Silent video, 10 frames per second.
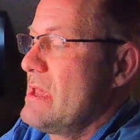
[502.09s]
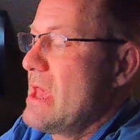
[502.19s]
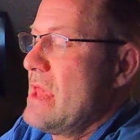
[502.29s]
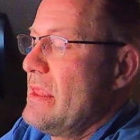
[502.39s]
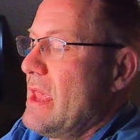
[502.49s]

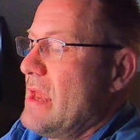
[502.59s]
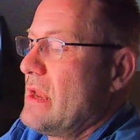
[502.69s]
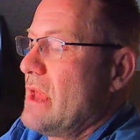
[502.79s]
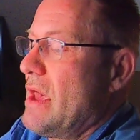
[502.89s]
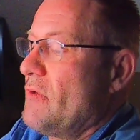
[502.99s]
And then
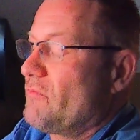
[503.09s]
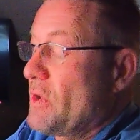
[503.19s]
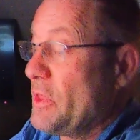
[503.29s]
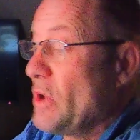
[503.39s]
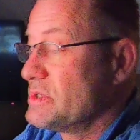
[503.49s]

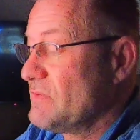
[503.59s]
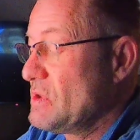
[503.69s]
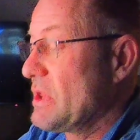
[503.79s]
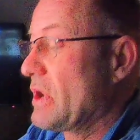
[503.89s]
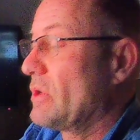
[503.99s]
for those of
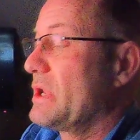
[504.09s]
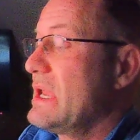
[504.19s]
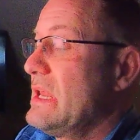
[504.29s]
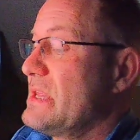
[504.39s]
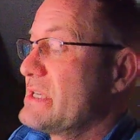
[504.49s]
you that are
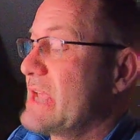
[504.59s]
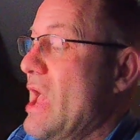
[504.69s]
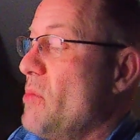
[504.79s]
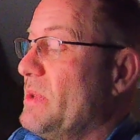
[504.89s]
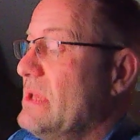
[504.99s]
looking at the
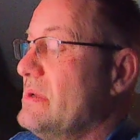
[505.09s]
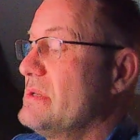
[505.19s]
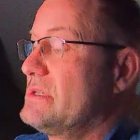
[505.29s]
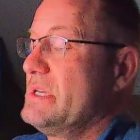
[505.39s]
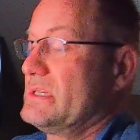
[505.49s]

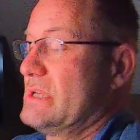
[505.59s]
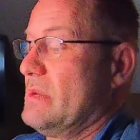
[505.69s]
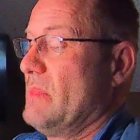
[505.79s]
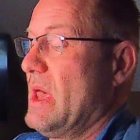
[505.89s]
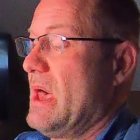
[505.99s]
scalping system,